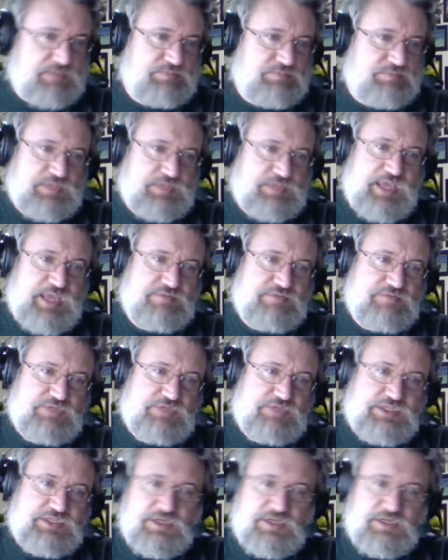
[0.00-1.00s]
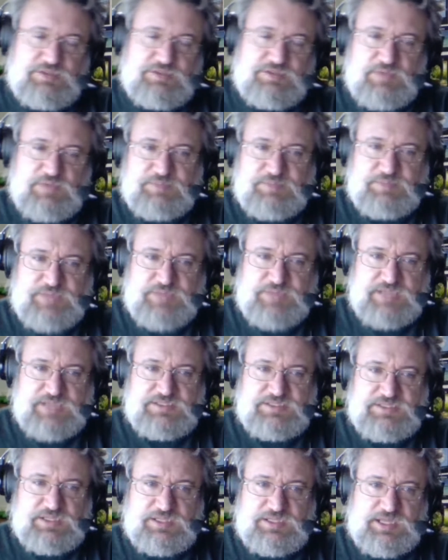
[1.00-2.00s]
can't really talk their way past
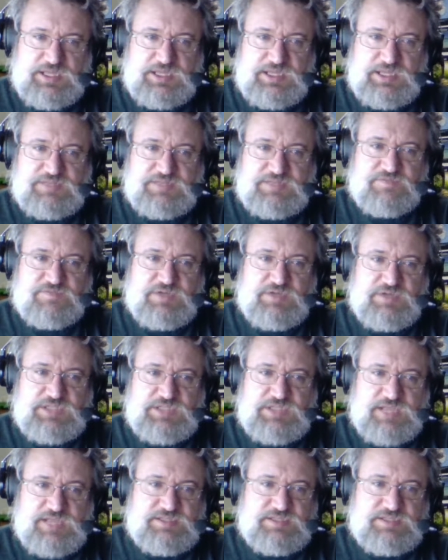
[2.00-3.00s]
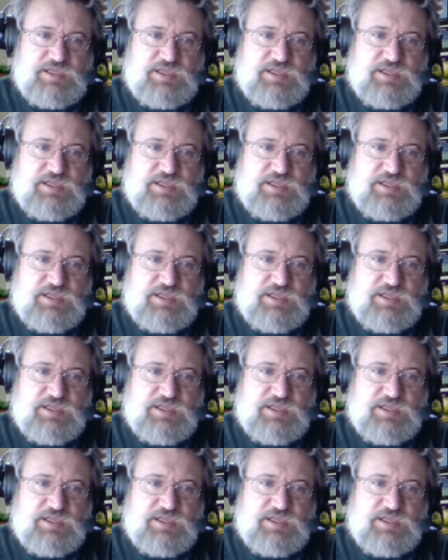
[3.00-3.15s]
the lady at the front desk.